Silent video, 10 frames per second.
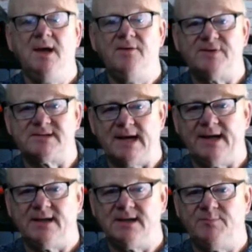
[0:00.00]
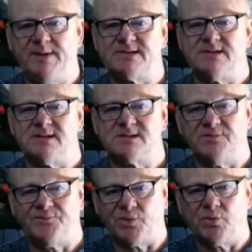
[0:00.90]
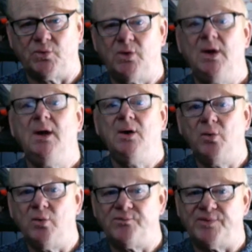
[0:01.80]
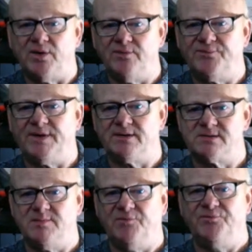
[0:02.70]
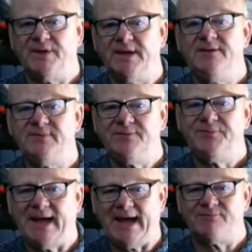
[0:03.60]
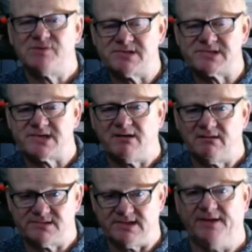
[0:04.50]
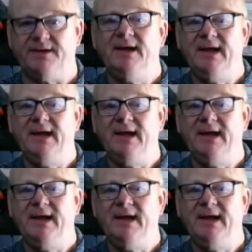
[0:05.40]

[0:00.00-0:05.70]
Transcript: for taking your business to four or five figures a month even if you haven't started